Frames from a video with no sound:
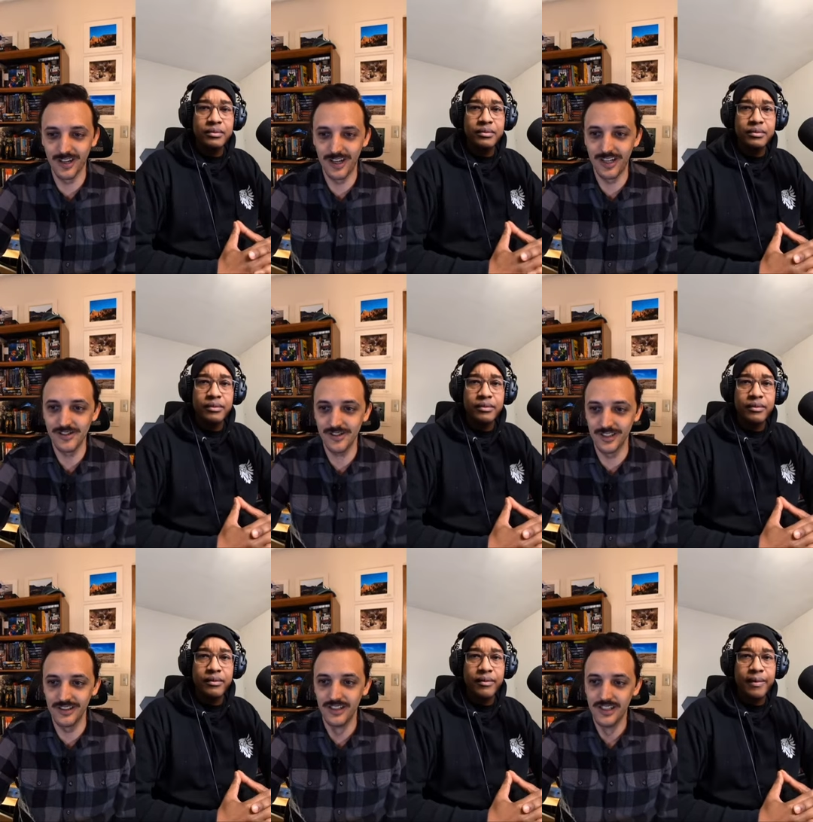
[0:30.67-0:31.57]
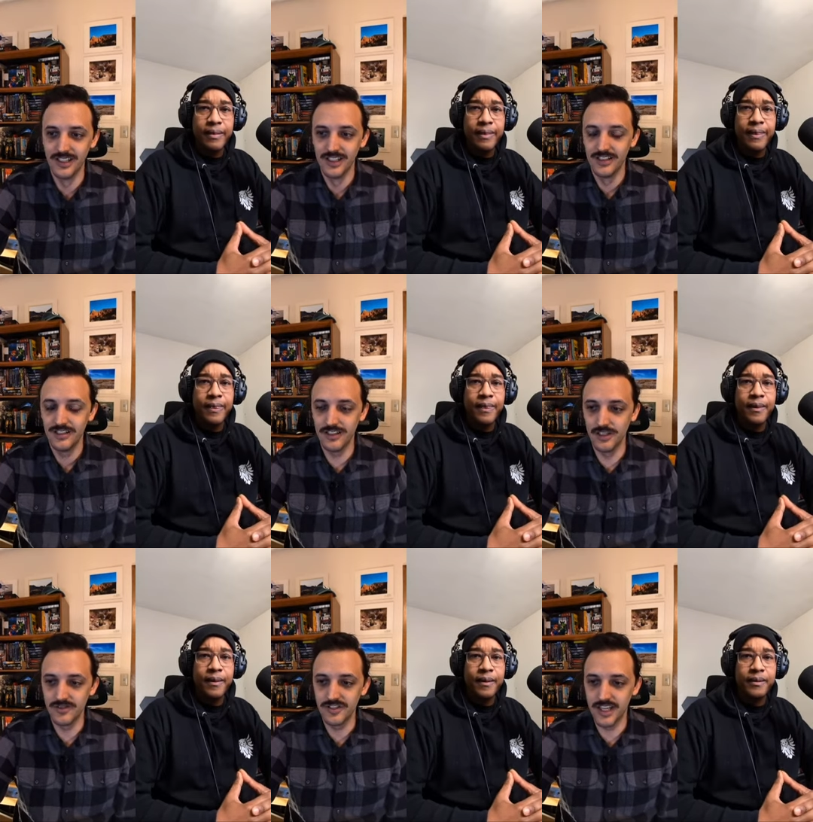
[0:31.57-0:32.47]
Speaker 1: launch. And, you
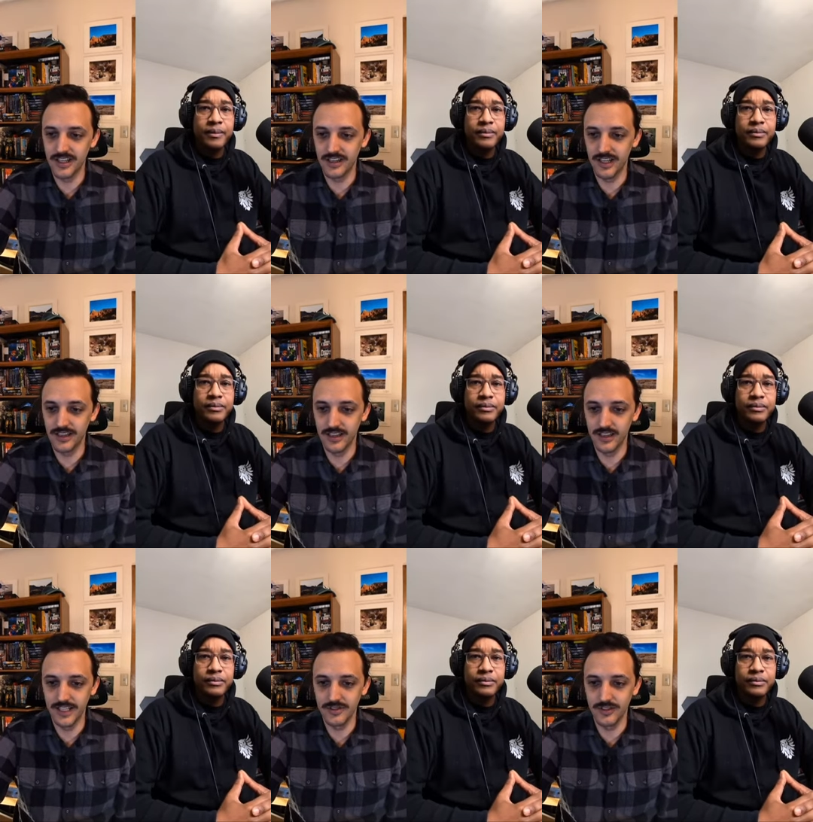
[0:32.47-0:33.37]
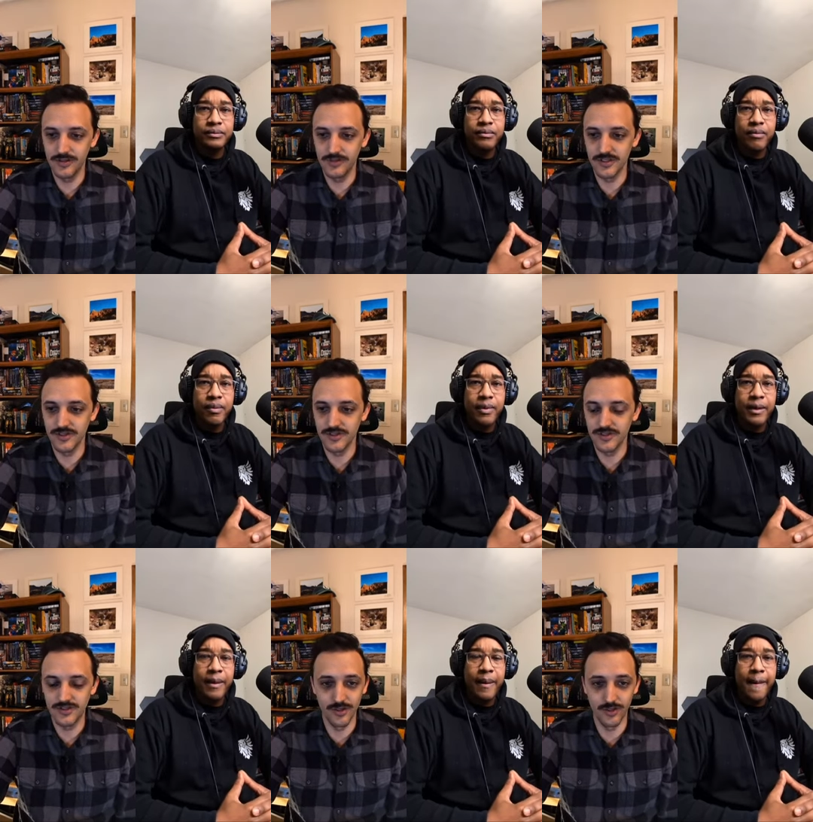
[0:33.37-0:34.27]
know, seeing that Lehto
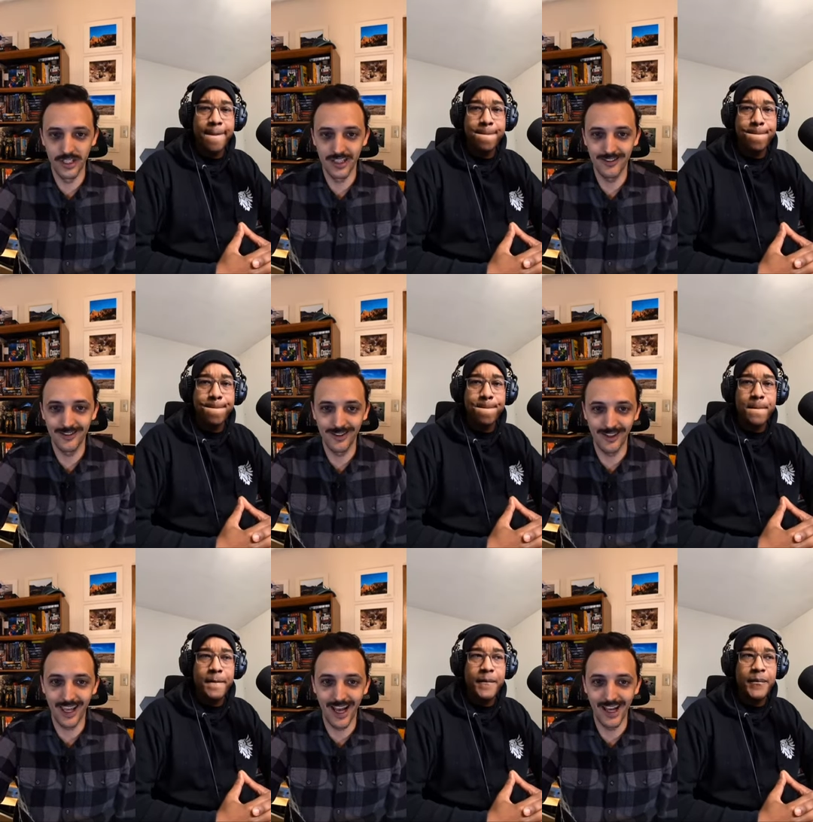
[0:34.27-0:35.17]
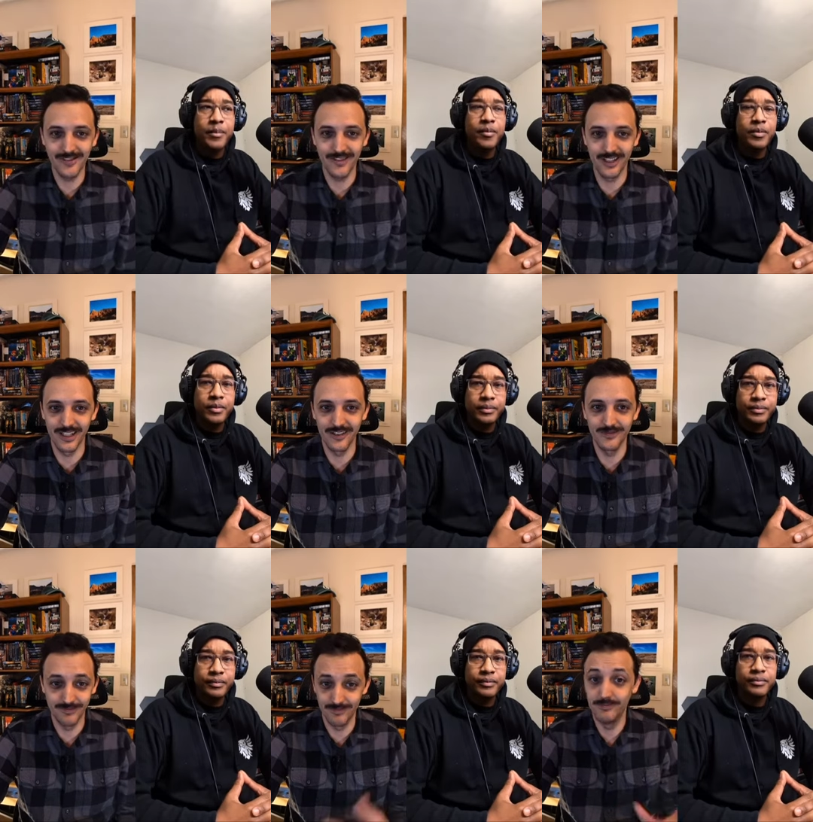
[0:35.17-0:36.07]
was joining the cast
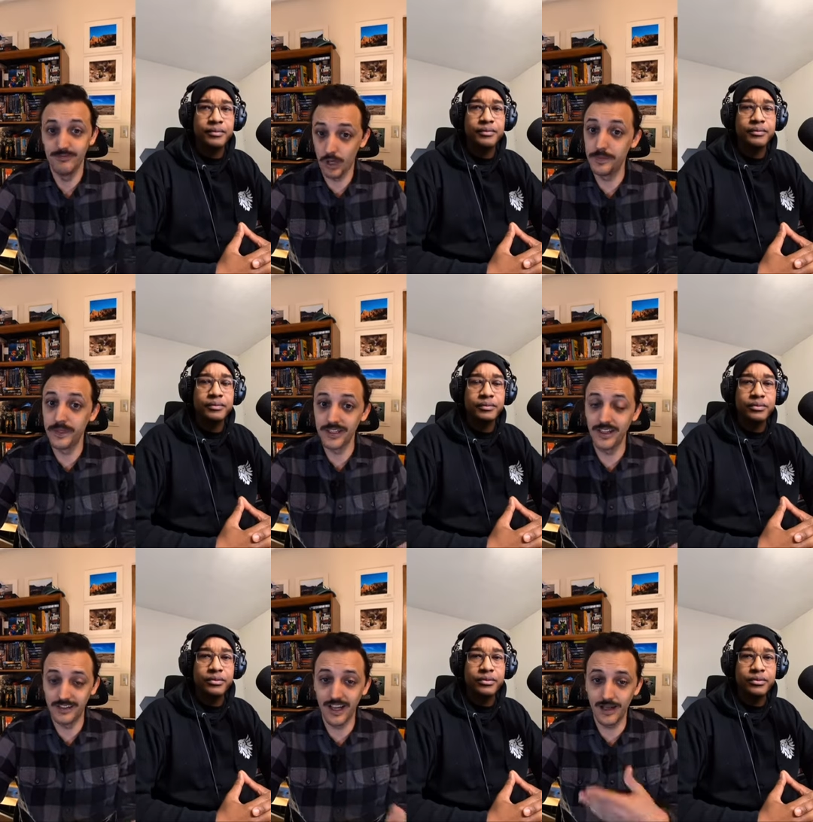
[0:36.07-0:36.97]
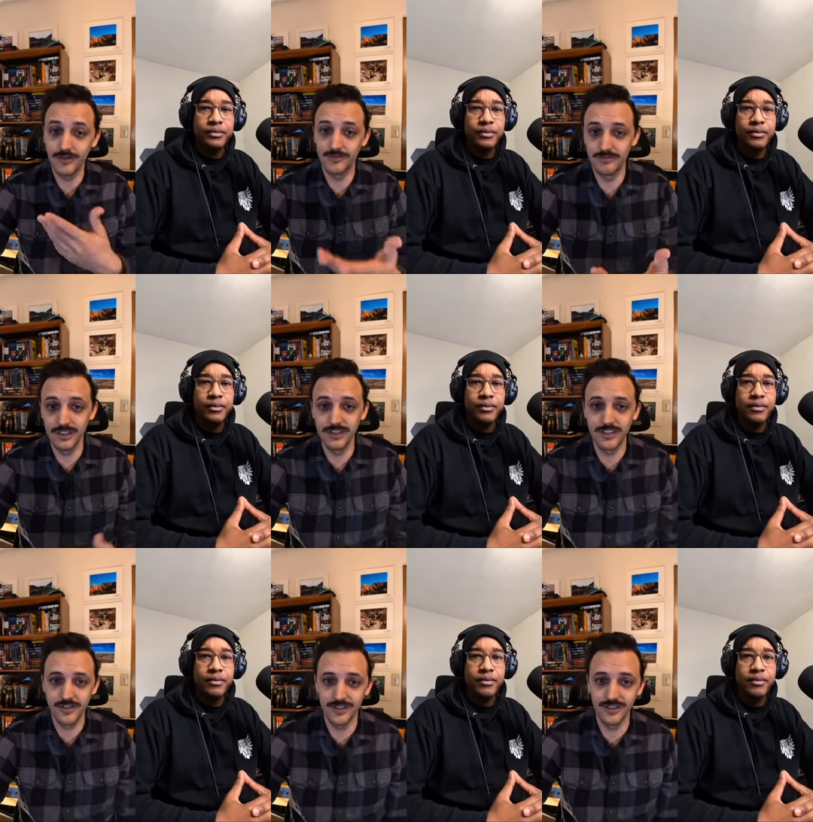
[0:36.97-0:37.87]
there, hoping that that would
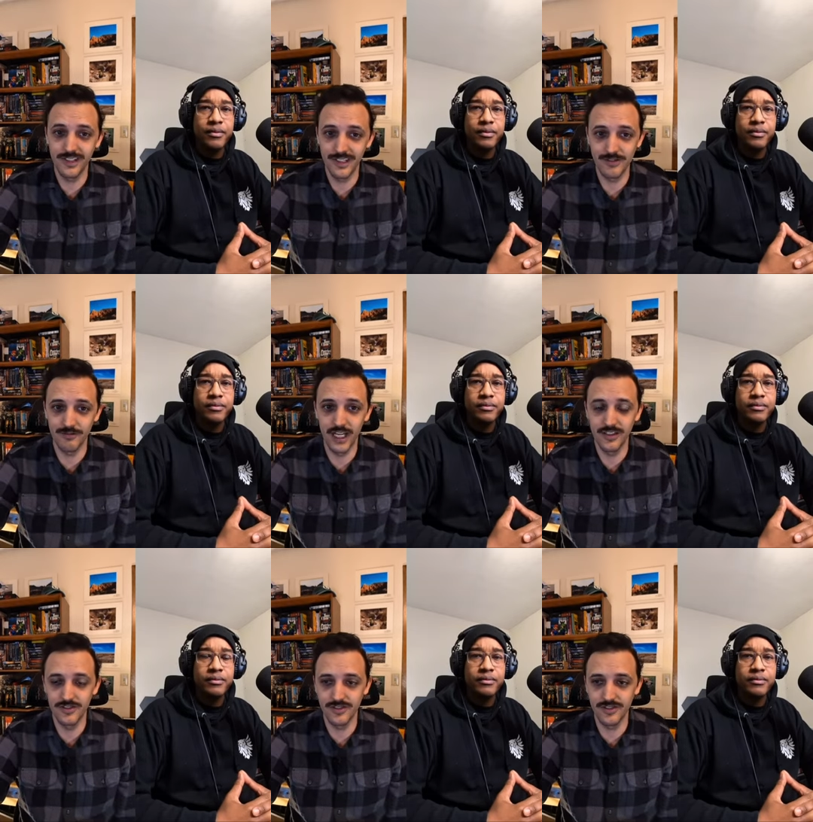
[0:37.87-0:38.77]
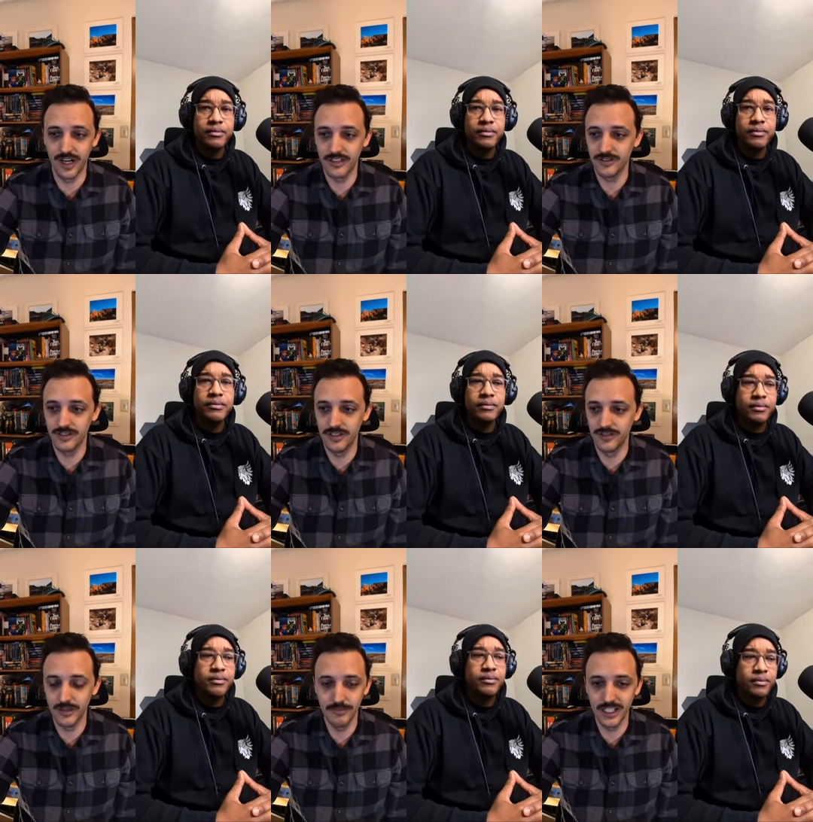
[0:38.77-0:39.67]
really turn things around. So I don't
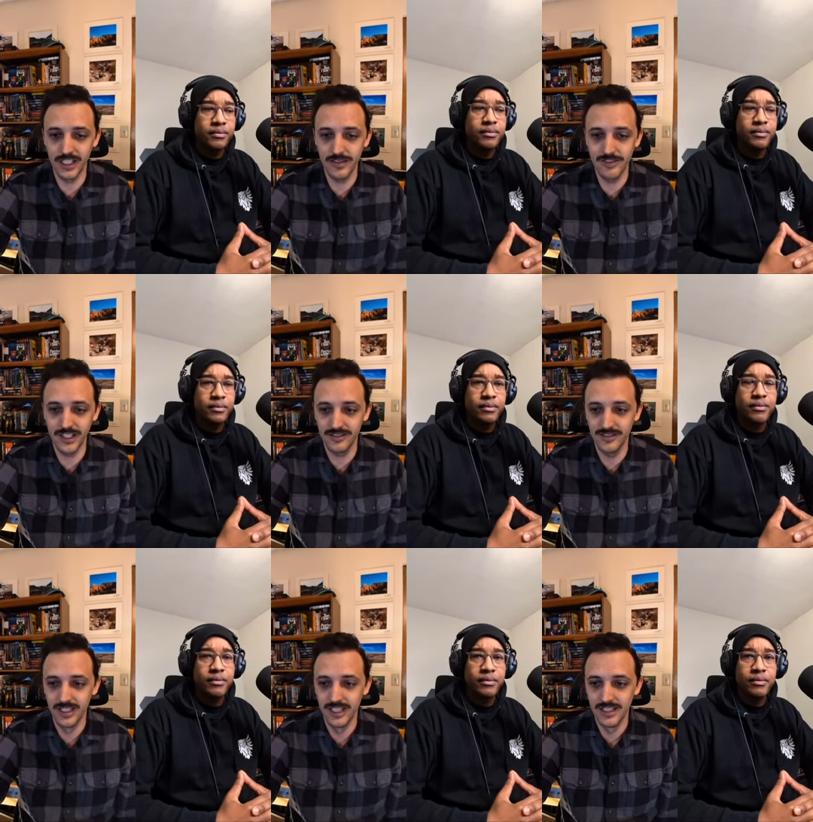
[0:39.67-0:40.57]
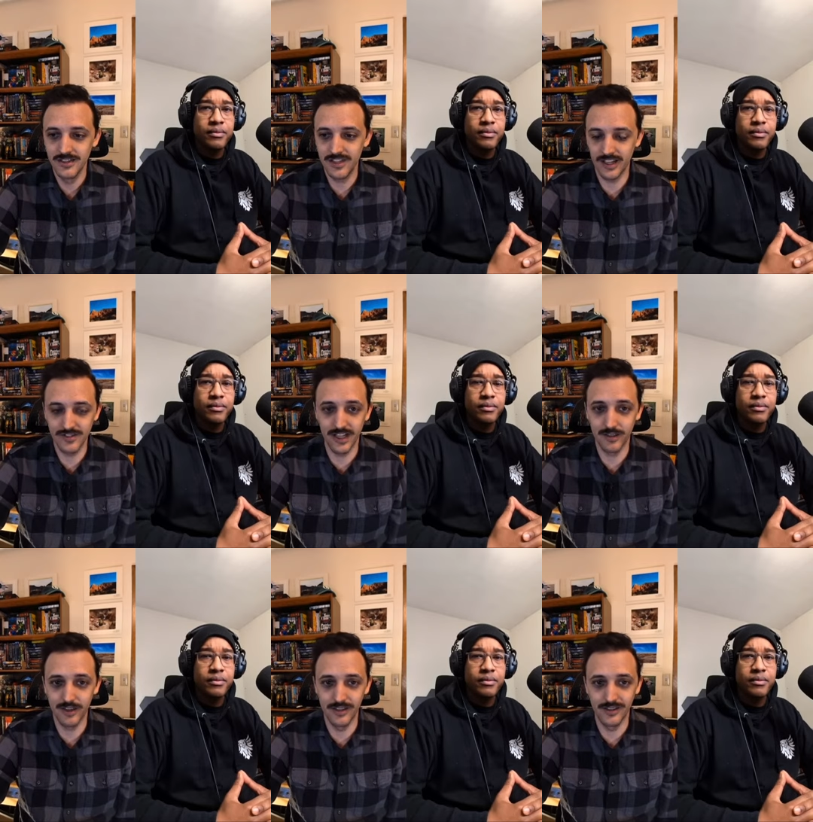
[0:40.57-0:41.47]
know. Him leaving sounds
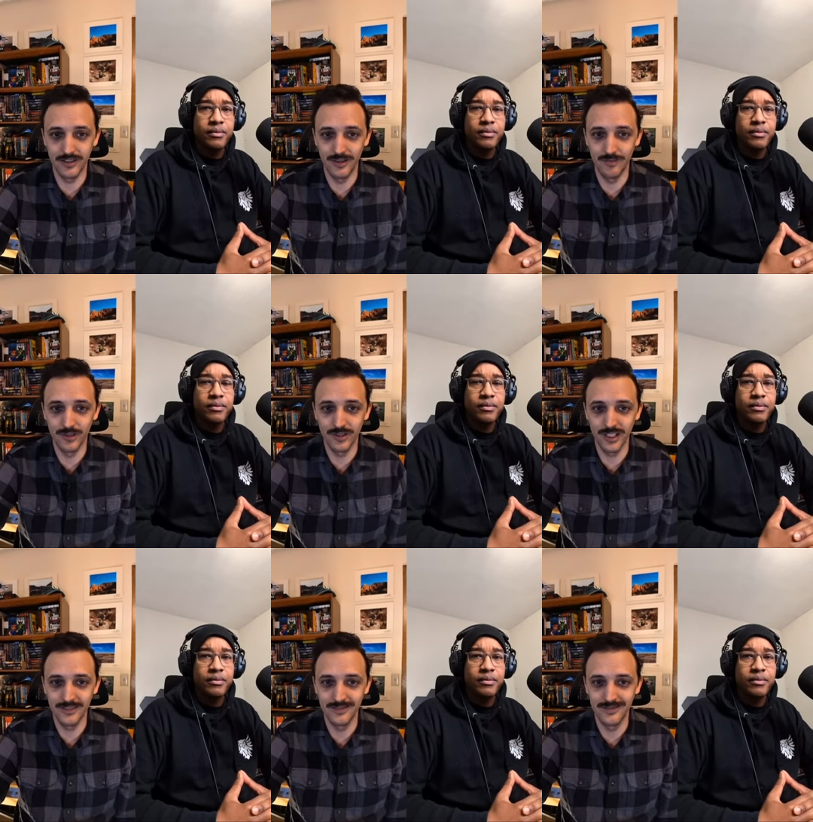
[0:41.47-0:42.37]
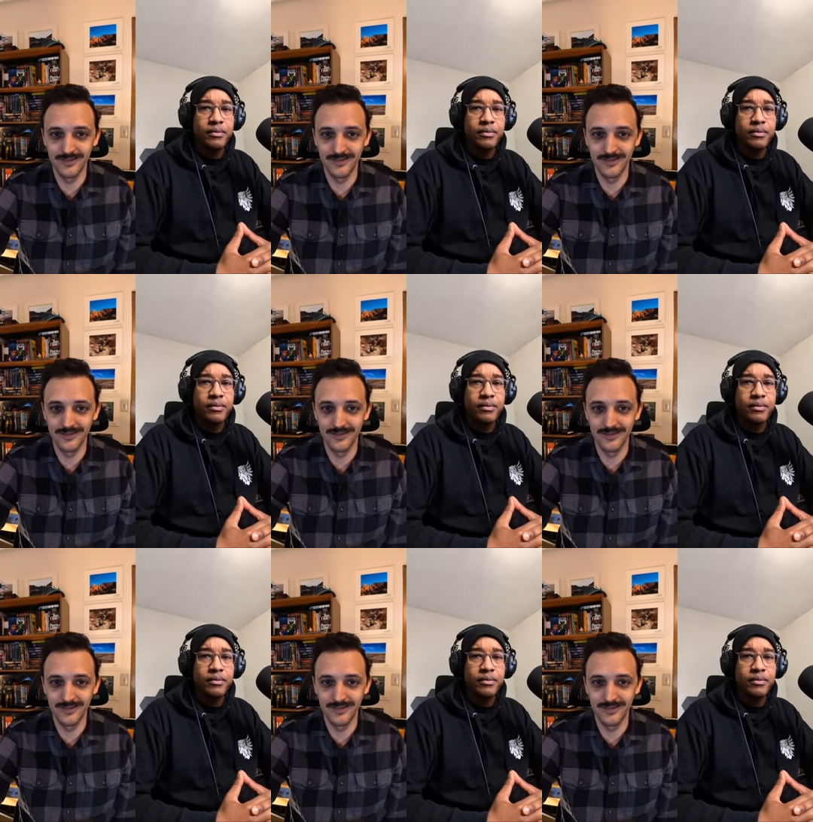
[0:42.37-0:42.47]
like a, a warning